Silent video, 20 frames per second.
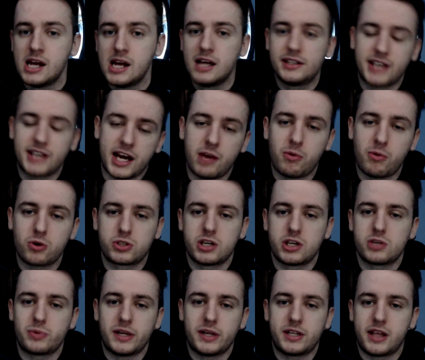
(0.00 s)
Danny Wilson
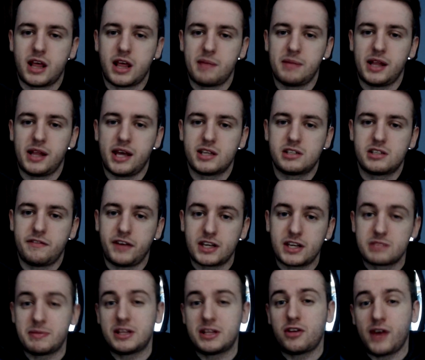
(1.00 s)
has went to the MLS. Do you think he's
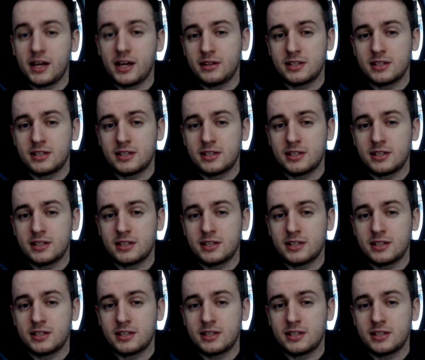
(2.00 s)
made the right